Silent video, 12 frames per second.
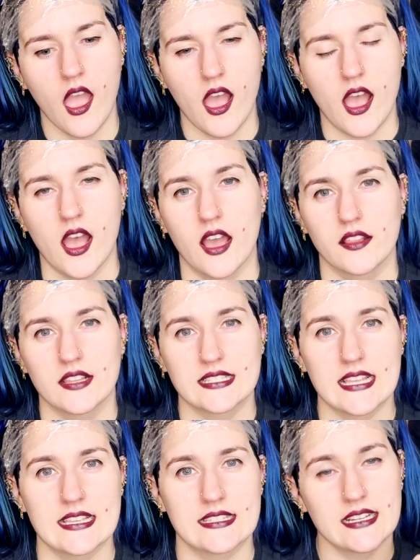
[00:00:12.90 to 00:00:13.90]
Uh, this
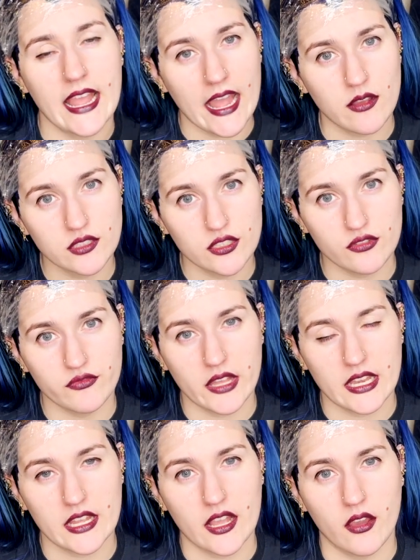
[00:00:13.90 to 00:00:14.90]
isn't a how-to
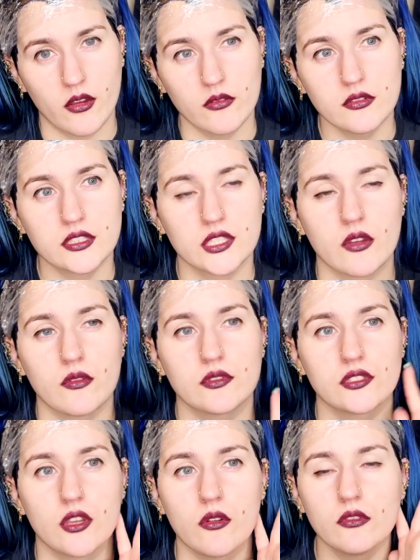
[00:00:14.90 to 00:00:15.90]
video, so
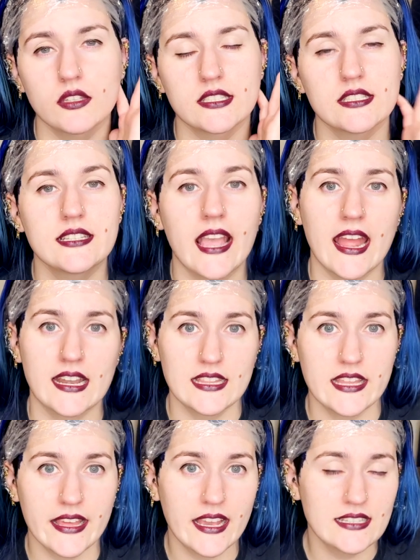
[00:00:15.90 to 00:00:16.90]
don't listen to
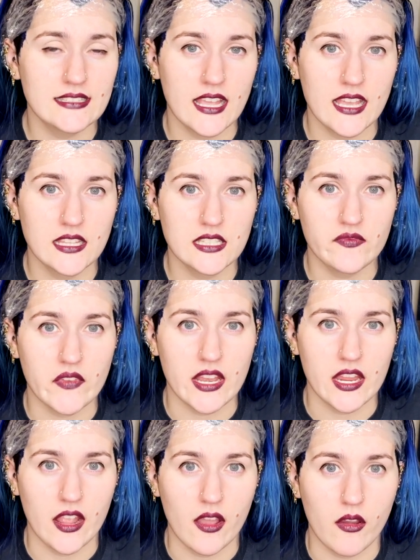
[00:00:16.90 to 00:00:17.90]
anything I say in this
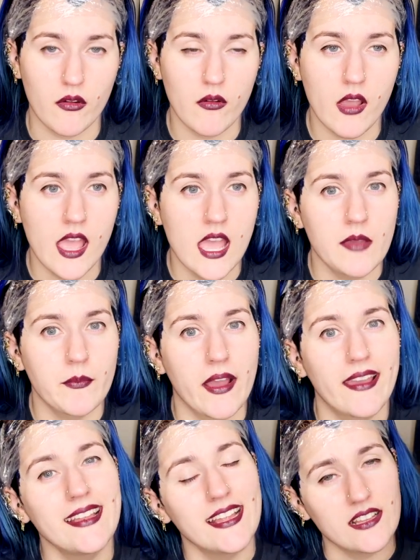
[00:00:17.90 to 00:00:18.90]
video.
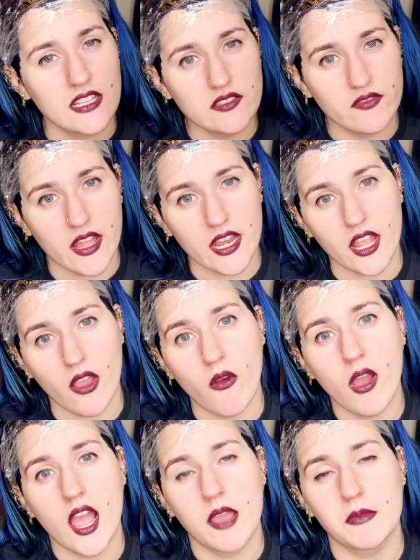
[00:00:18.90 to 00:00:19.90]
But in this
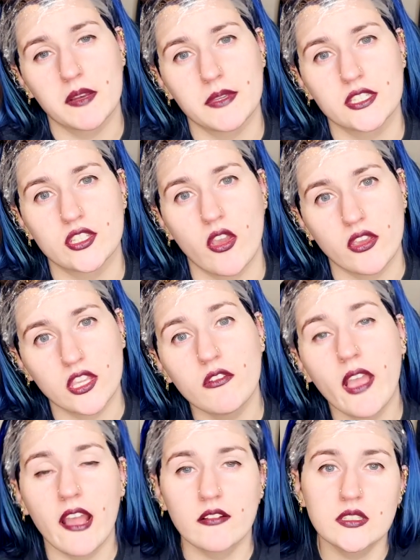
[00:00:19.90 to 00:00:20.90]
video, I'm going to be showing you
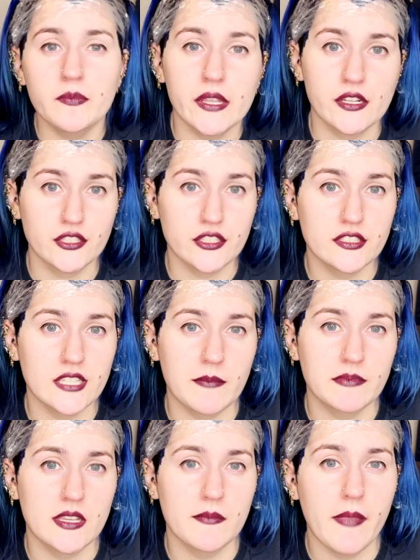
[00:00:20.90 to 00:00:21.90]
how to pierce your
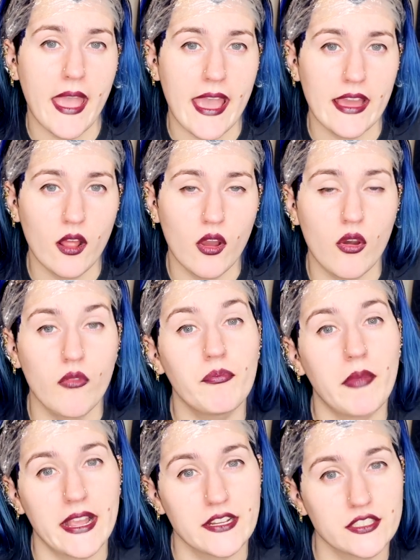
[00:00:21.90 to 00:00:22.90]
septum at home
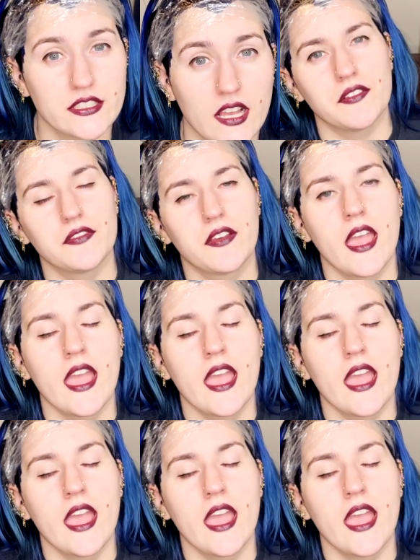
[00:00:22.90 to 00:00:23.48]
by yourself.